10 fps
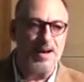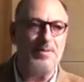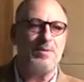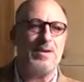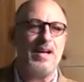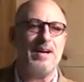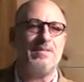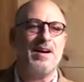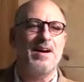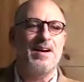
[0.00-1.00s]
How many want to
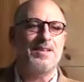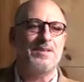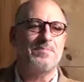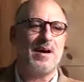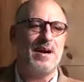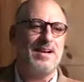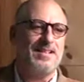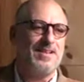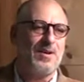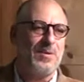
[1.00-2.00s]
have their
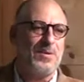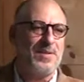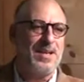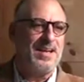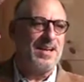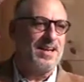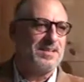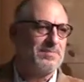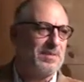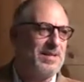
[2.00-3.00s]
body is holy and
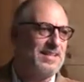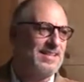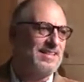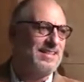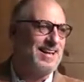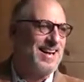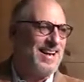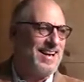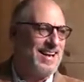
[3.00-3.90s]
it's pleasing to God.